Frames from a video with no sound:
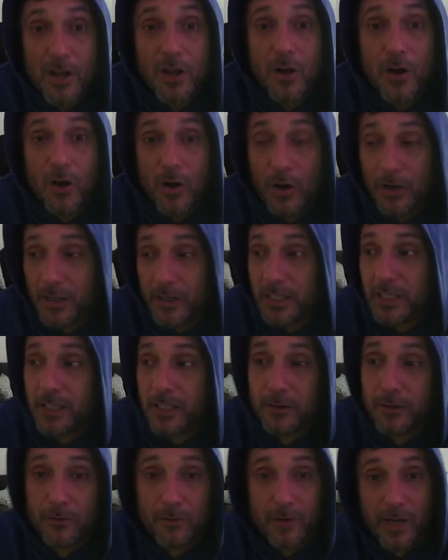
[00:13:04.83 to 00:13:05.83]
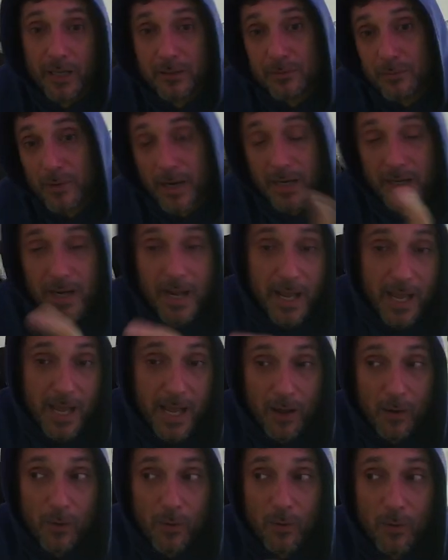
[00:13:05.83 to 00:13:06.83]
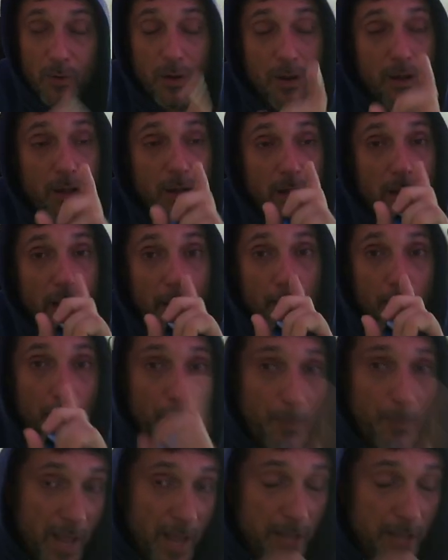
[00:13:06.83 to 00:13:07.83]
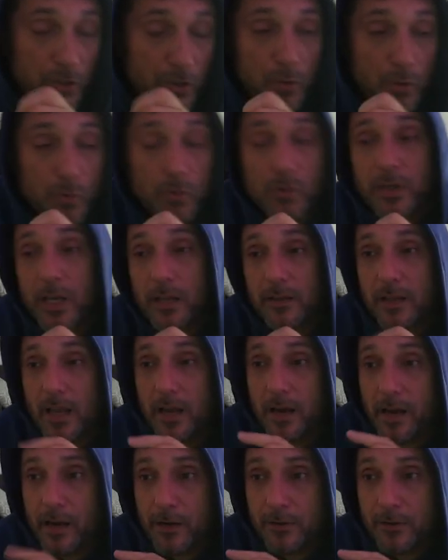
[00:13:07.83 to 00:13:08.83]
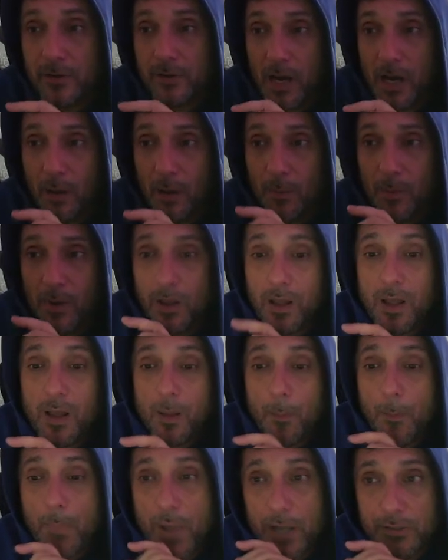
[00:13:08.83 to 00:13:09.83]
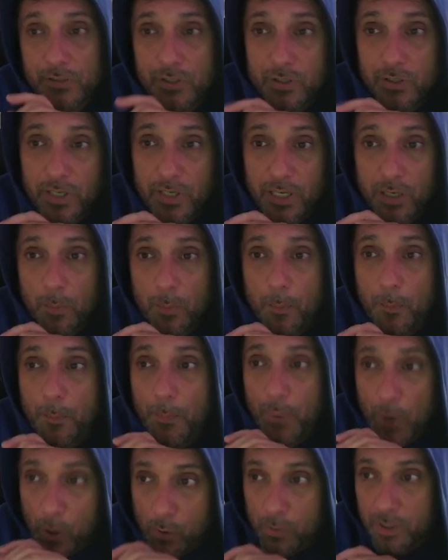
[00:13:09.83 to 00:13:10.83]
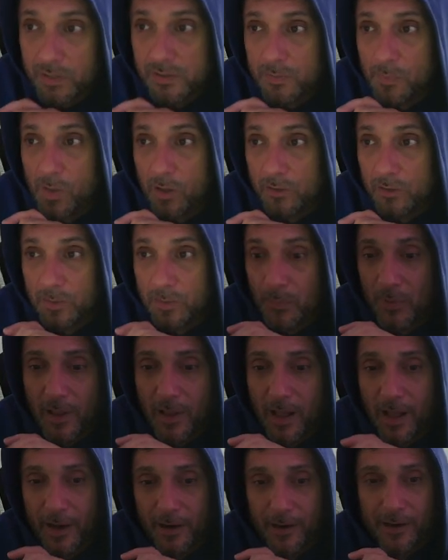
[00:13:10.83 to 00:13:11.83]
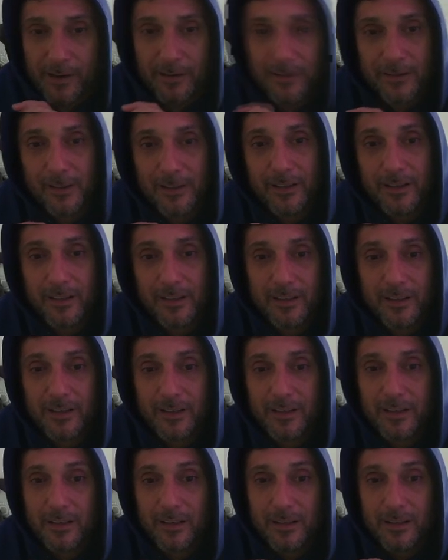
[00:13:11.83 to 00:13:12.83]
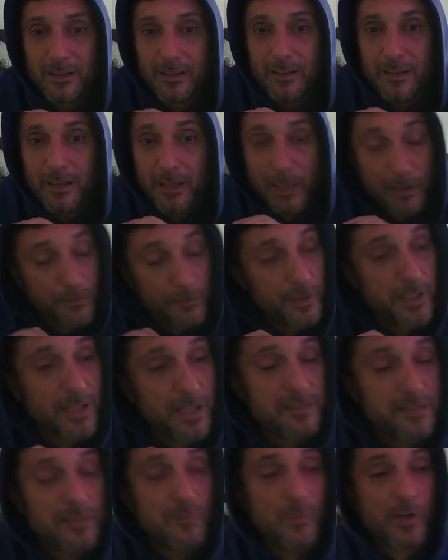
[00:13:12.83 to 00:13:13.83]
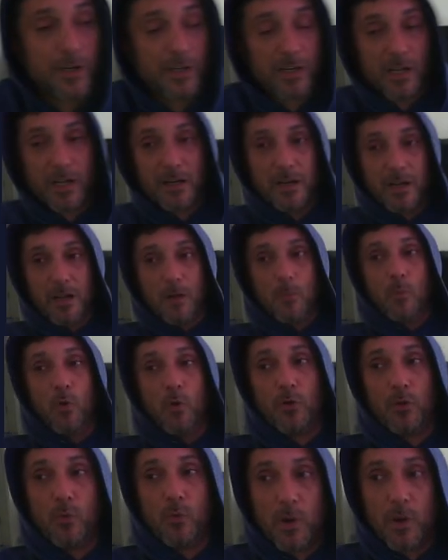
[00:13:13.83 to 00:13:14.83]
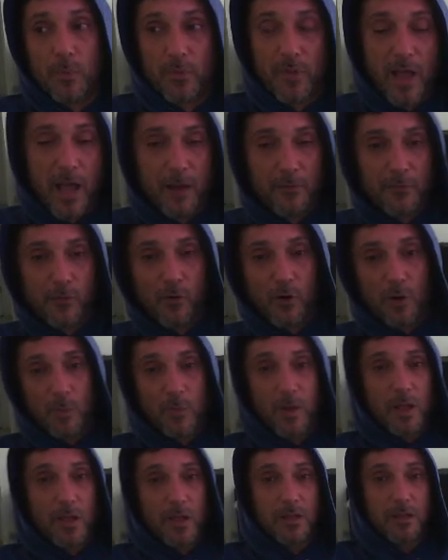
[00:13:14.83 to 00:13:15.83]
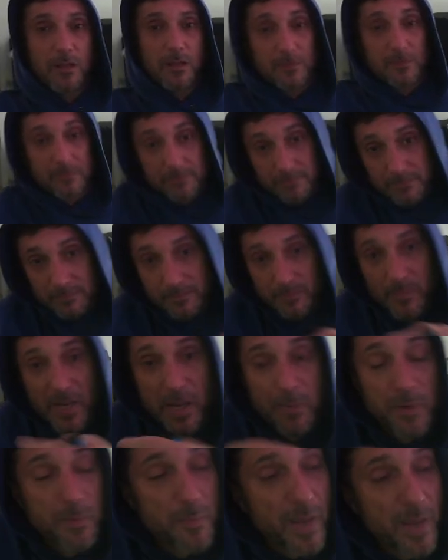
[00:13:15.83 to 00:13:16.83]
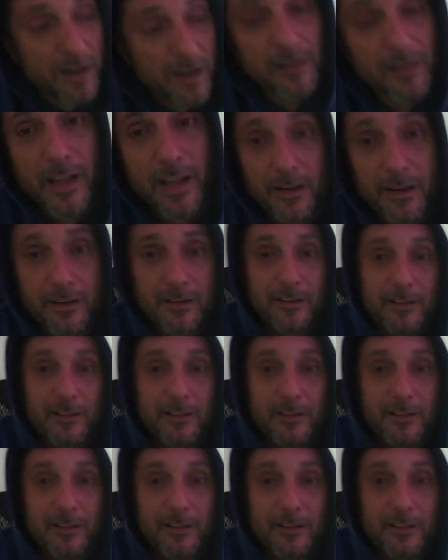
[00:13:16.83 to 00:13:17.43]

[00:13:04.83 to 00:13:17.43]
on EtherX right now, bet you get that airdrop. Bet you get a bonus multiplier if you get some money on more than one platform. Maybe Metalend.